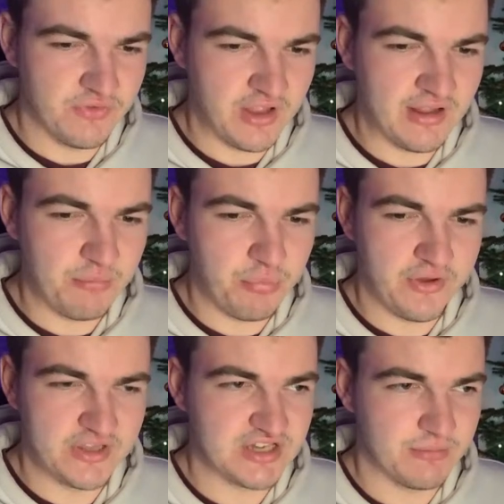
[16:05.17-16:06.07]
that at that
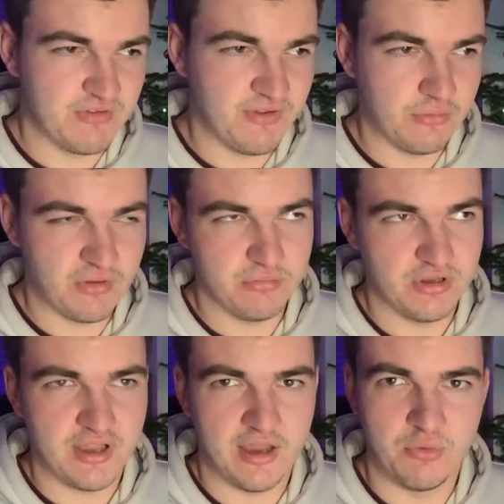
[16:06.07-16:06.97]
point in time, it felt like,
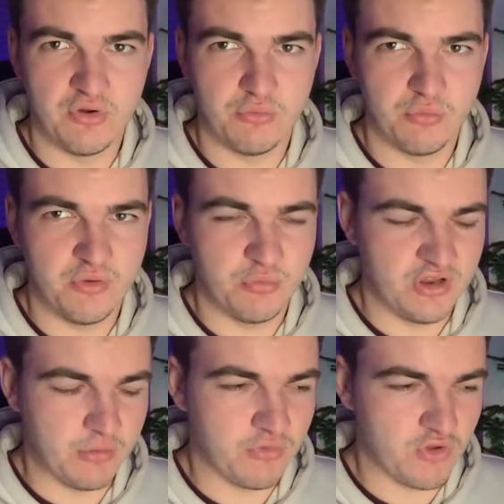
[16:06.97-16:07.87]
okay,
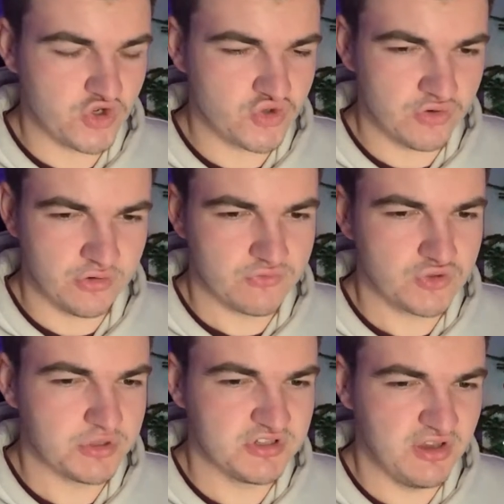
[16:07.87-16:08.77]
we've got a strong enough
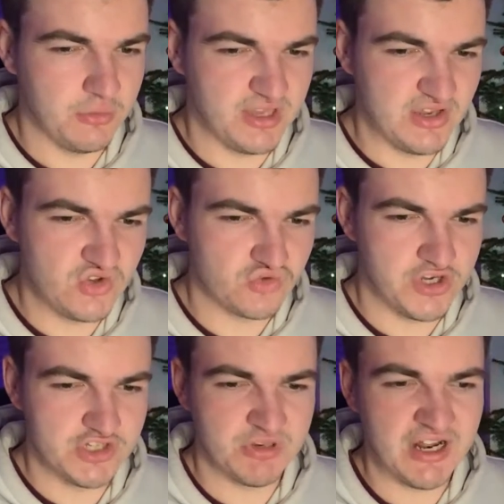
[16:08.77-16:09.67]
squad to deal with the
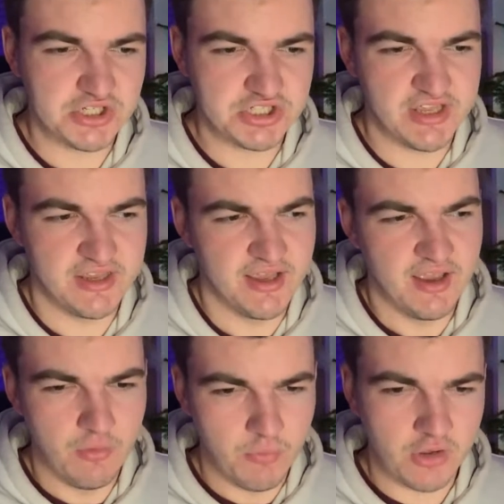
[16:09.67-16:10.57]
injuries. But actually,
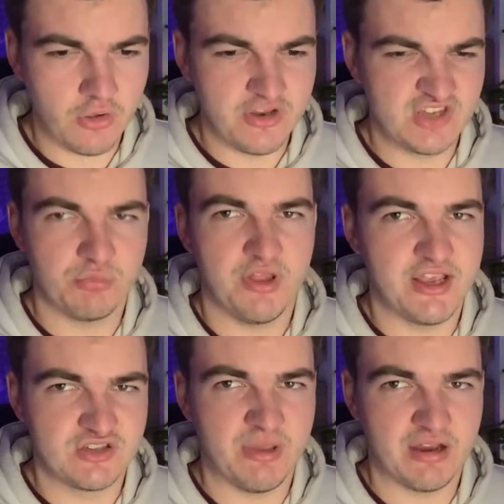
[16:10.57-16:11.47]
when a lot of these
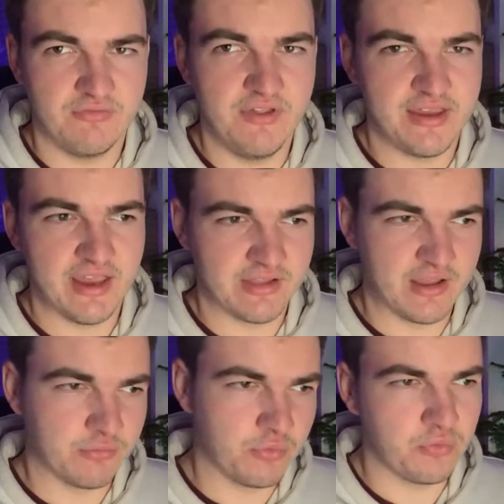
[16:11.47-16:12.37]
players are back fit again,
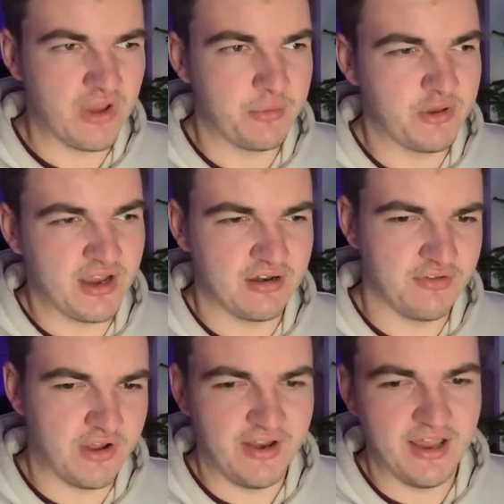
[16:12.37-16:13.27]
like where we kind of
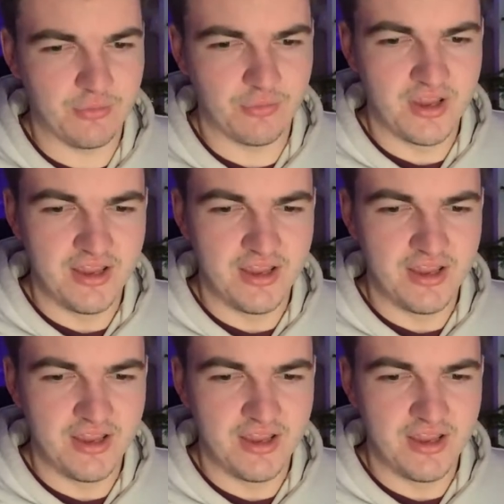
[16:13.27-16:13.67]
are now,